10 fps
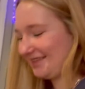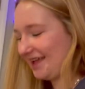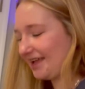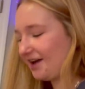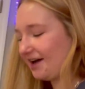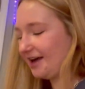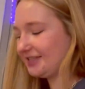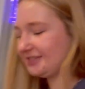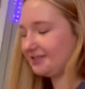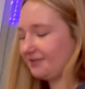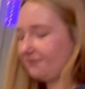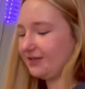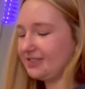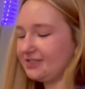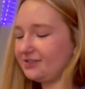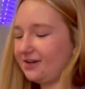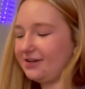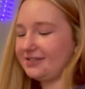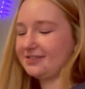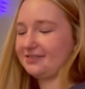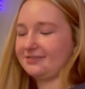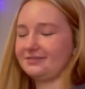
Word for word: I got fuzzy socks,